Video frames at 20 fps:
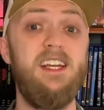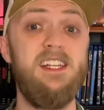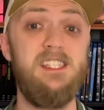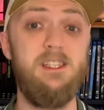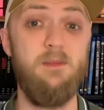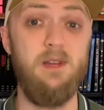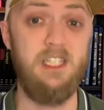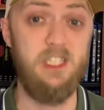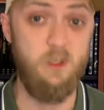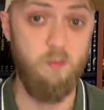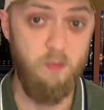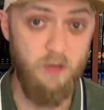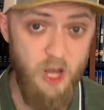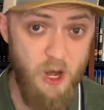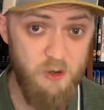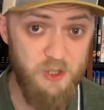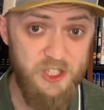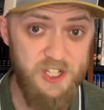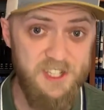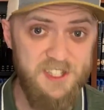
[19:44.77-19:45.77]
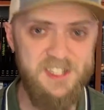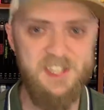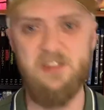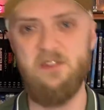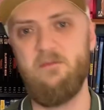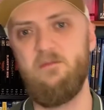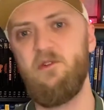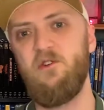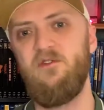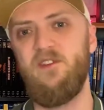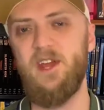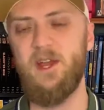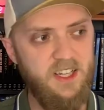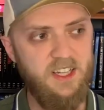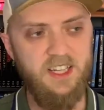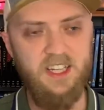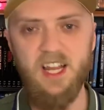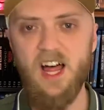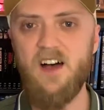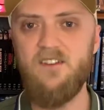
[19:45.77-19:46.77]
some explosions in the movie.
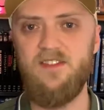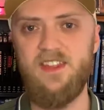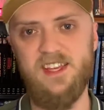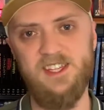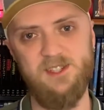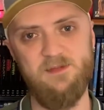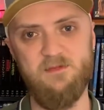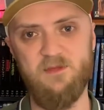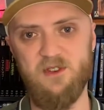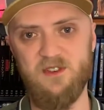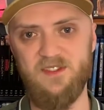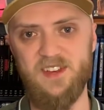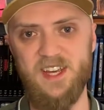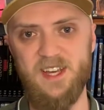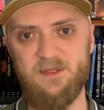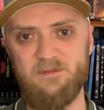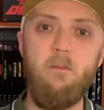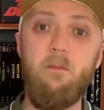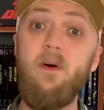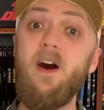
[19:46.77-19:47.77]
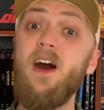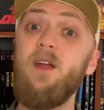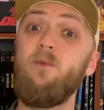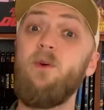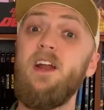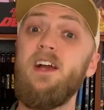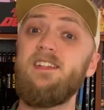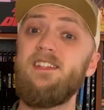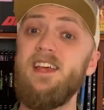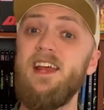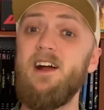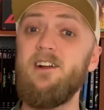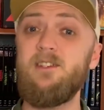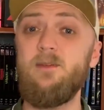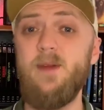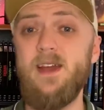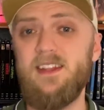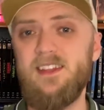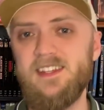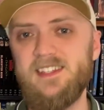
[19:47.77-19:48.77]
Love this movie. But when I set out to
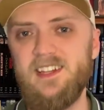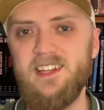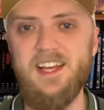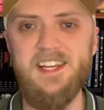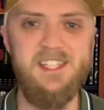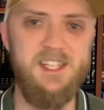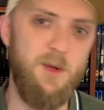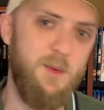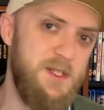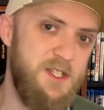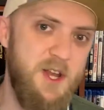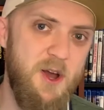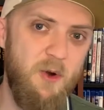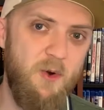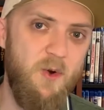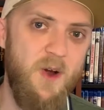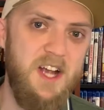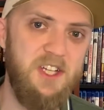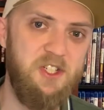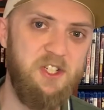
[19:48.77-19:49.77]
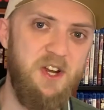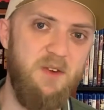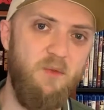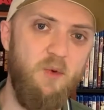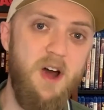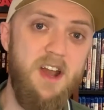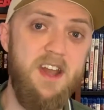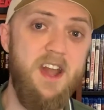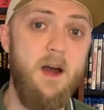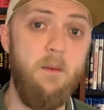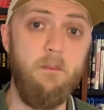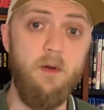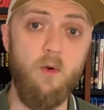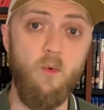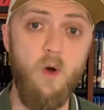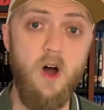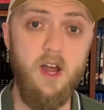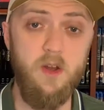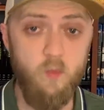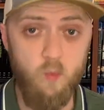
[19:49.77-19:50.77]
make this list, there was no question of what number
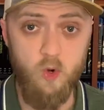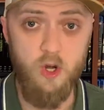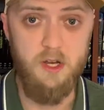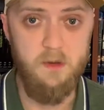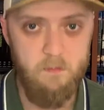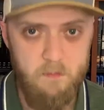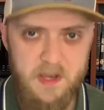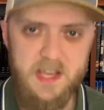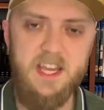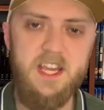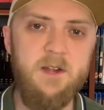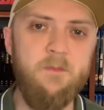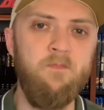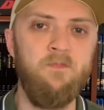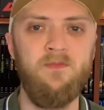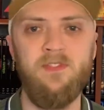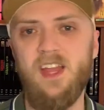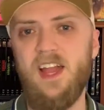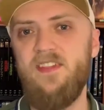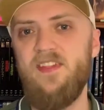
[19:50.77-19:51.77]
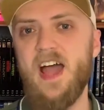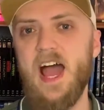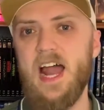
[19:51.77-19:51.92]
one would be, and that